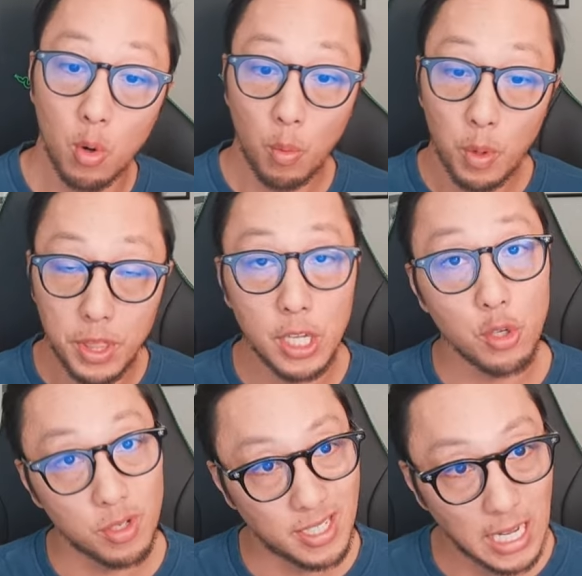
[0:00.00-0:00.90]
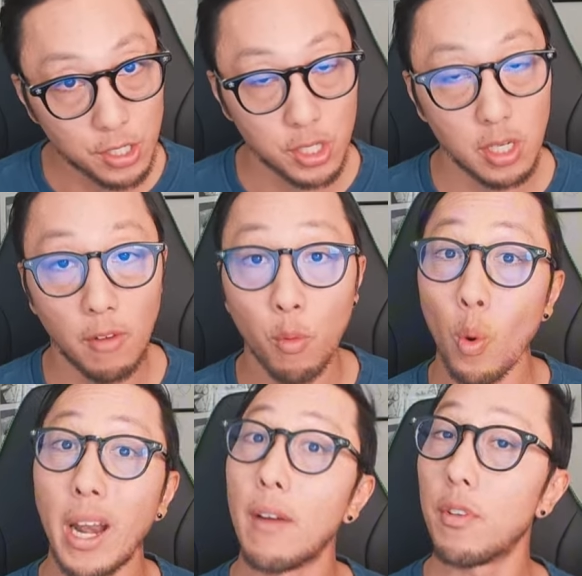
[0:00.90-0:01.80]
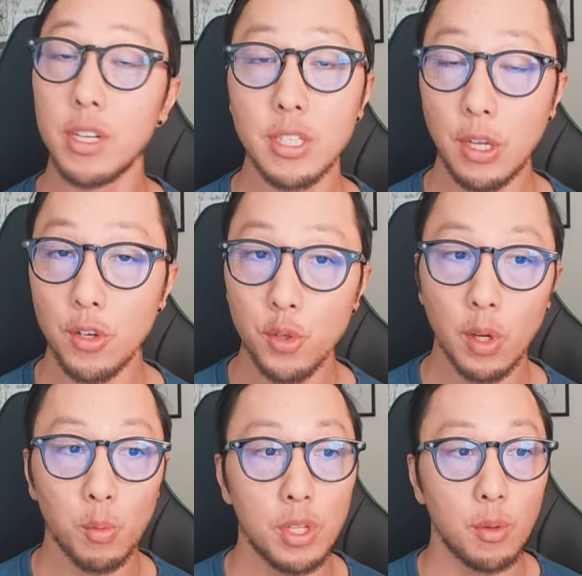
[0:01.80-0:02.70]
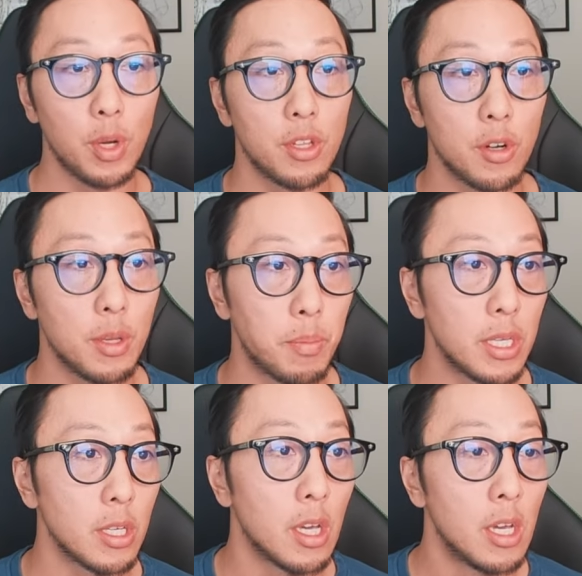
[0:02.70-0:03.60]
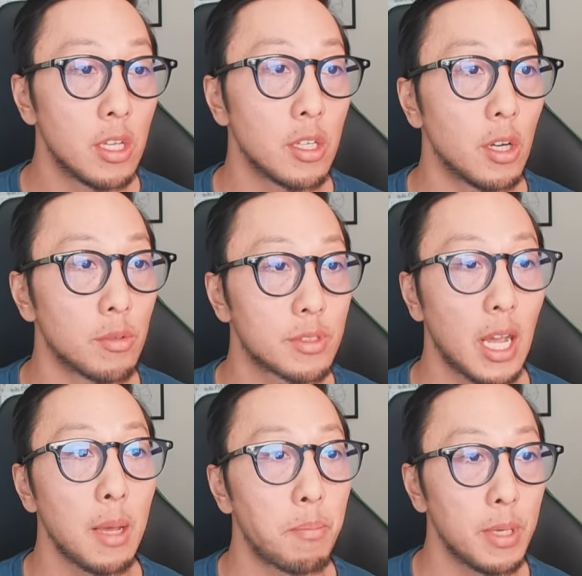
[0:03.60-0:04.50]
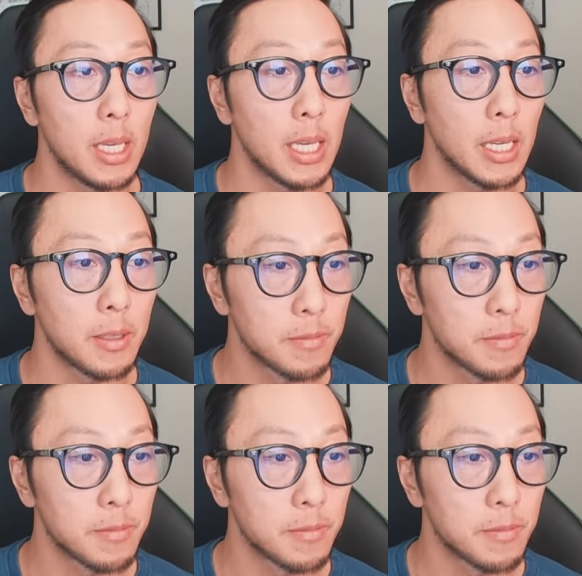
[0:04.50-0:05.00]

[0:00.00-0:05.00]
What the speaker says: within your session of whatever it is that you're doing, whether it be, typing,